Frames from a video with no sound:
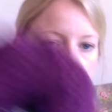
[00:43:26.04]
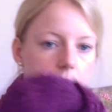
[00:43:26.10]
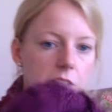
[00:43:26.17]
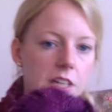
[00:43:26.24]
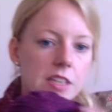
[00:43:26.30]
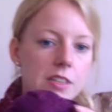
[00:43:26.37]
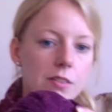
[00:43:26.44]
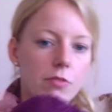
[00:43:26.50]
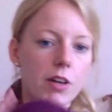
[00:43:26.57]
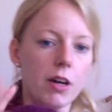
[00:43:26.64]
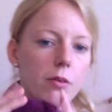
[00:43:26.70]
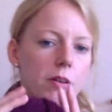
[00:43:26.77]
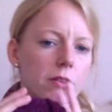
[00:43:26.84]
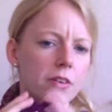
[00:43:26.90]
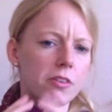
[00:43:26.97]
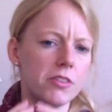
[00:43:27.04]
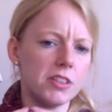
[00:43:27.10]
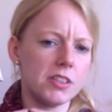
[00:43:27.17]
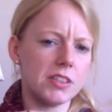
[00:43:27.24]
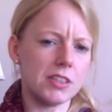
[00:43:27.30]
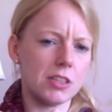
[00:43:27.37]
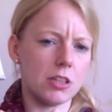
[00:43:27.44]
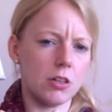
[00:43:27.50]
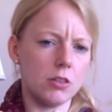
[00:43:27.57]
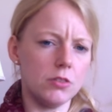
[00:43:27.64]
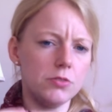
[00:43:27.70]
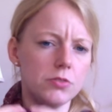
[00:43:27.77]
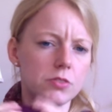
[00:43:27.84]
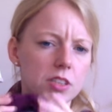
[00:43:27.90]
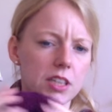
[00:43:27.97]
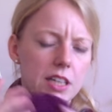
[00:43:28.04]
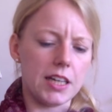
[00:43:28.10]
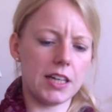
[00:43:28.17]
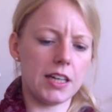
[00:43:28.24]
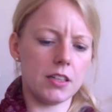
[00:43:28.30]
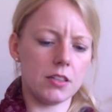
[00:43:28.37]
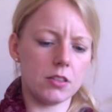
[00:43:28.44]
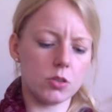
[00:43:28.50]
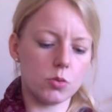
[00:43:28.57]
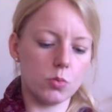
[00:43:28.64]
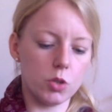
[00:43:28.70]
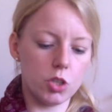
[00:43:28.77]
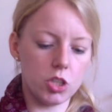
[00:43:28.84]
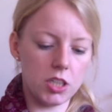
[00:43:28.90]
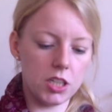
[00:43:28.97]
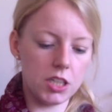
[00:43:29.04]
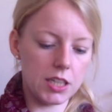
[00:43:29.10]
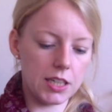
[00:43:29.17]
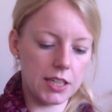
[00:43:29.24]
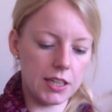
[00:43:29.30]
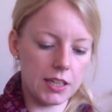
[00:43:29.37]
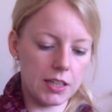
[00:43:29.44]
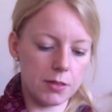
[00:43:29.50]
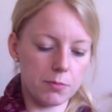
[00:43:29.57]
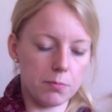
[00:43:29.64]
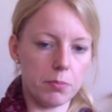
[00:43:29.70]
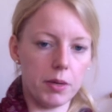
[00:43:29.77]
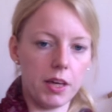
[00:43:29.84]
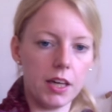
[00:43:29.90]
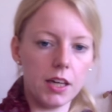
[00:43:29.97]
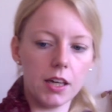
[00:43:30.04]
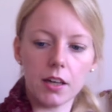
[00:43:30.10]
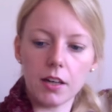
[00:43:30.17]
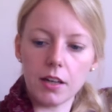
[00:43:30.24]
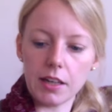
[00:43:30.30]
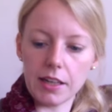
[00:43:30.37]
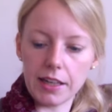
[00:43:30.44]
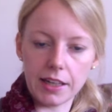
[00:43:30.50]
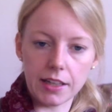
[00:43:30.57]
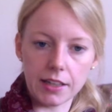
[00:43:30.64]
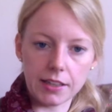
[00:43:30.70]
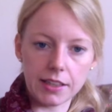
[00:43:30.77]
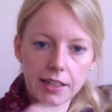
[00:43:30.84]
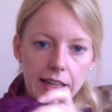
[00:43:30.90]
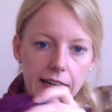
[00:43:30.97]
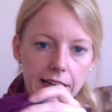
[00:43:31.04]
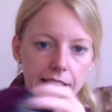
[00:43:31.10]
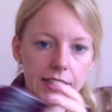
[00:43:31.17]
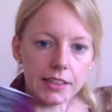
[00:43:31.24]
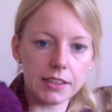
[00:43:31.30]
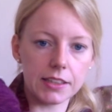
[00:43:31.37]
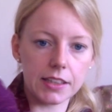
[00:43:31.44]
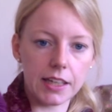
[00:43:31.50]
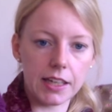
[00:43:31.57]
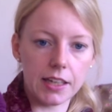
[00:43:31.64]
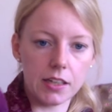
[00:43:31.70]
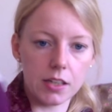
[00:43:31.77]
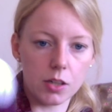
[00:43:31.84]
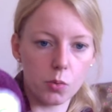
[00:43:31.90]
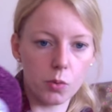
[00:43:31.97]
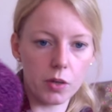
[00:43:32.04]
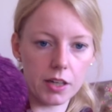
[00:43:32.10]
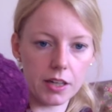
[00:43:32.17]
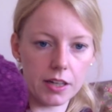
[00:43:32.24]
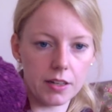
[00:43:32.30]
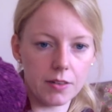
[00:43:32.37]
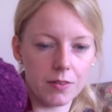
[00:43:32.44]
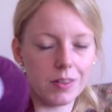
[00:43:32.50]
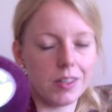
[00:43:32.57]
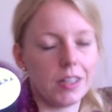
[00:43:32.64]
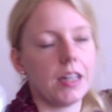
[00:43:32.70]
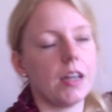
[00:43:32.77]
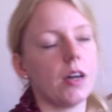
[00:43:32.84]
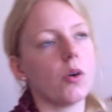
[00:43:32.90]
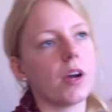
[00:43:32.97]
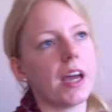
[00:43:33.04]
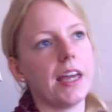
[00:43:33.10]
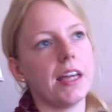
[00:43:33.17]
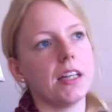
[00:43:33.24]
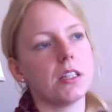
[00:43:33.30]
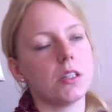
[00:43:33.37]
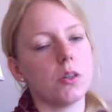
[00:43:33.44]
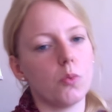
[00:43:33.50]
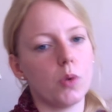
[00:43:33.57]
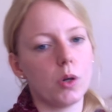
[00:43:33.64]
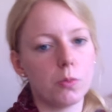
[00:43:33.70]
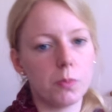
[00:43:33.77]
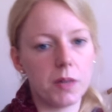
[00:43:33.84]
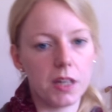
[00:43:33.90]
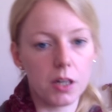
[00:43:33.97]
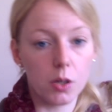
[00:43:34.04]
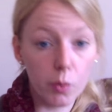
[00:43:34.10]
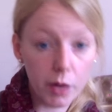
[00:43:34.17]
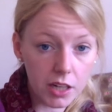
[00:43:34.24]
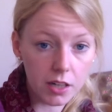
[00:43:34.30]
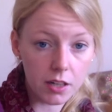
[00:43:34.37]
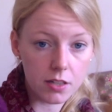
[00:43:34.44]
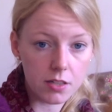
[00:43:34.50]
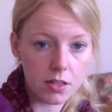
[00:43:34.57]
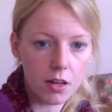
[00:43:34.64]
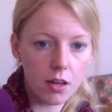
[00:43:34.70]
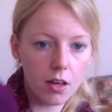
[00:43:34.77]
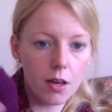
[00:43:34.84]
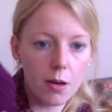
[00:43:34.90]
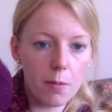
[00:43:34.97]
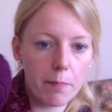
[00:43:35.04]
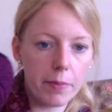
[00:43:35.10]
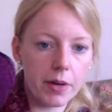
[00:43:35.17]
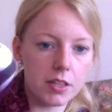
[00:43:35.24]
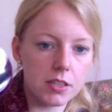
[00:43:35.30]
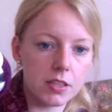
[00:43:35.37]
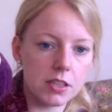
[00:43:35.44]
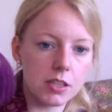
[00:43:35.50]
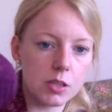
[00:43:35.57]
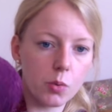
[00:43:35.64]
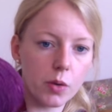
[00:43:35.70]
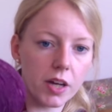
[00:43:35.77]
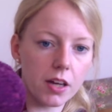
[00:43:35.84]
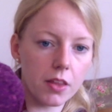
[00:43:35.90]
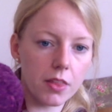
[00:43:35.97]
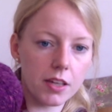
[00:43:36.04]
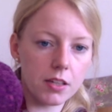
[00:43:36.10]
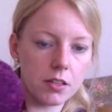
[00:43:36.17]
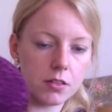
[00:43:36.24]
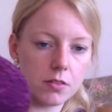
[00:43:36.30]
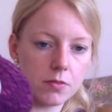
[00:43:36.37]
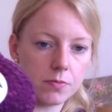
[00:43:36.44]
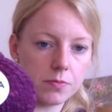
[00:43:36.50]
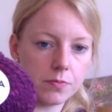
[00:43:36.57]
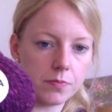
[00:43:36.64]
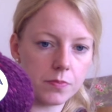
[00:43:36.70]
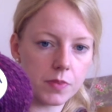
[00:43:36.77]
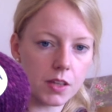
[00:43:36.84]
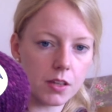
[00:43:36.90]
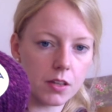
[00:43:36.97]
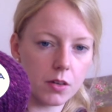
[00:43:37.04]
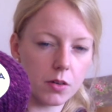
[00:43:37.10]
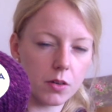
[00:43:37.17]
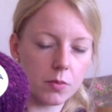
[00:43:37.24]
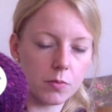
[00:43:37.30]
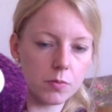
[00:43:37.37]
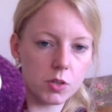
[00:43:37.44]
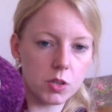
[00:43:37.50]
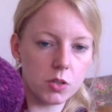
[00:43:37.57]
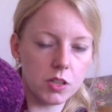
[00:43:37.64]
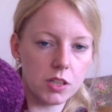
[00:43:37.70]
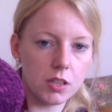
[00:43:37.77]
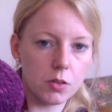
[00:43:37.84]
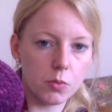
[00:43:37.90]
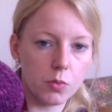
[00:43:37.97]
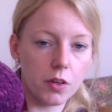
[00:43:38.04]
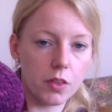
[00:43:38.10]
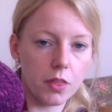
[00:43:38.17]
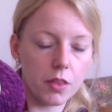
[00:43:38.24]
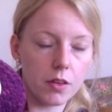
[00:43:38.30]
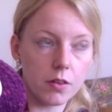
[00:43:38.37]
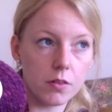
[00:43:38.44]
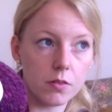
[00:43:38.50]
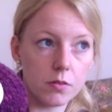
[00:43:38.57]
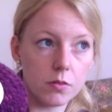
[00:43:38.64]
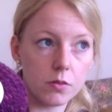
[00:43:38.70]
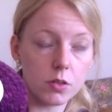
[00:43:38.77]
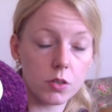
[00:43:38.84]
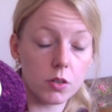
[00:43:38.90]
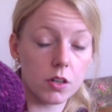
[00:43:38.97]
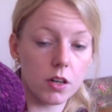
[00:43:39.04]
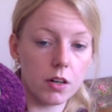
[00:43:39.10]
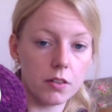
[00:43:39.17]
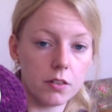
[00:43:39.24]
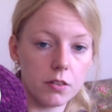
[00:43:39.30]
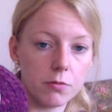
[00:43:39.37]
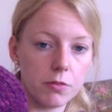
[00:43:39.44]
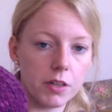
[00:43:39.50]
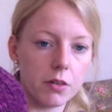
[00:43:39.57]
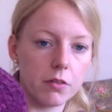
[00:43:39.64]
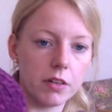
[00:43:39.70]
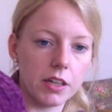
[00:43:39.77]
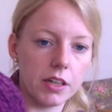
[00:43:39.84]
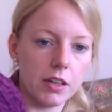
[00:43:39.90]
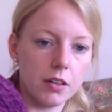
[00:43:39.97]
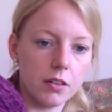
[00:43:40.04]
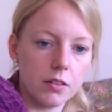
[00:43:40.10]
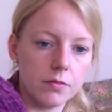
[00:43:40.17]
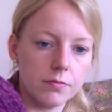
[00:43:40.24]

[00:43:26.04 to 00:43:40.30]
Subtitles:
It's very, very soft and squishy and big and nice and okay, it won't be a quick knit, but it's quicker than to knit it with sock yarn, fingering yarn.